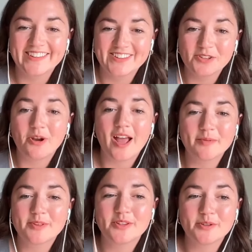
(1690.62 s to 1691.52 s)
you are
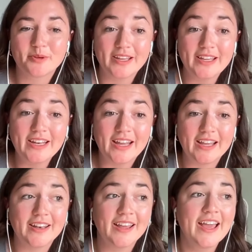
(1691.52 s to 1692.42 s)
absolutely right.
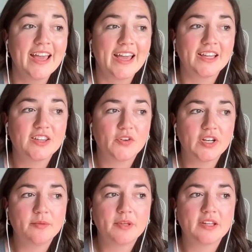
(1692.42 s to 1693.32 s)
And it's
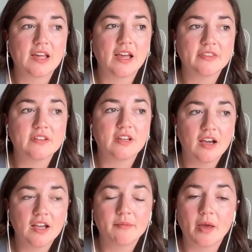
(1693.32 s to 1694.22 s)
funny because at the
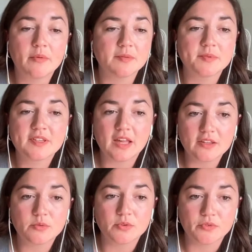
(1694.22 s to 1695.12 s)
time I was
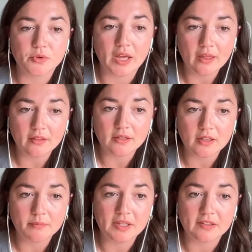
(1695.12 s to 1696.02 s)
obsessed with frugality
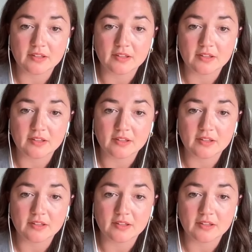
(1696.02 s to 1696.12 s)
because,